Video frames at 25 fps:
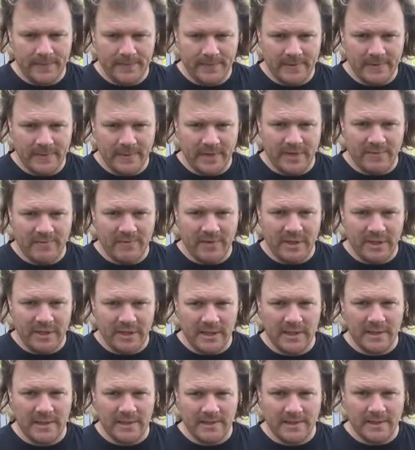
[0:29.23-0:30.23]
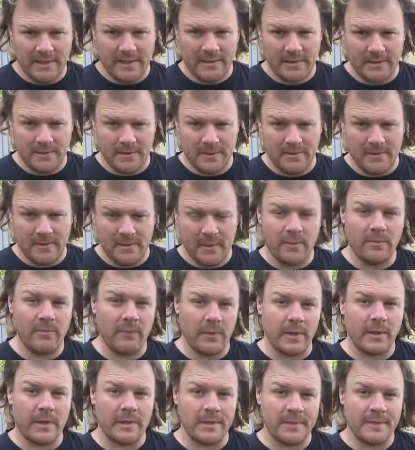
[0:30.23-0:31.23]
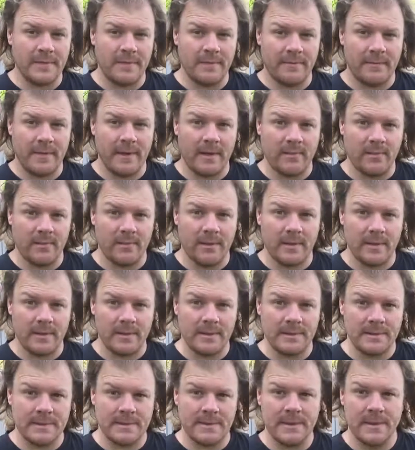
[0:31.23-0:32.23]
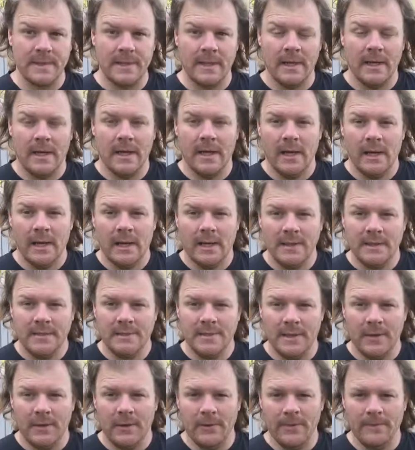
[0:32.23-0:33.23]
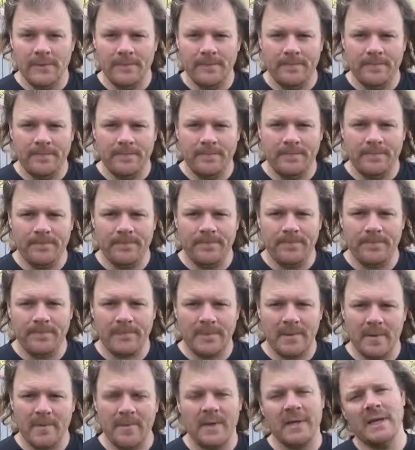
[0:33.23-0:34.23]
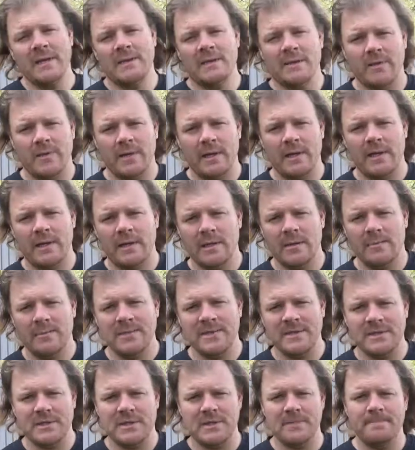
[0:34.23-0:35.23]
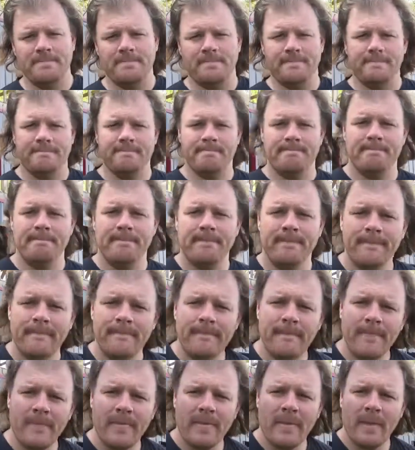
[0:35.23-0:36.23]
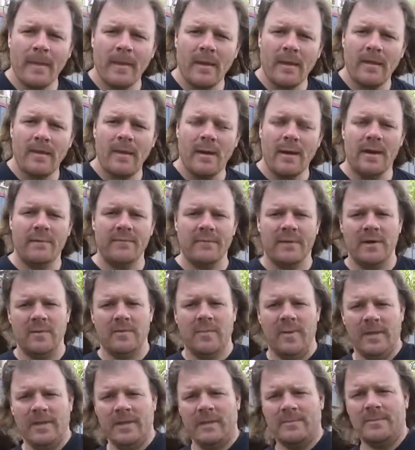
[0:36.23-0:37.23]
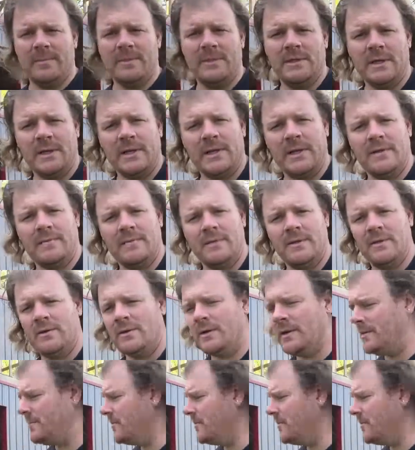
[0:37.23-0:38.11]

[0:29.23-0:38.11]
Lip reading: I have an idea on how to do that, and we're going to see if that works. So, I'm going to get the crane into position. I've already picked up the giant heavy door and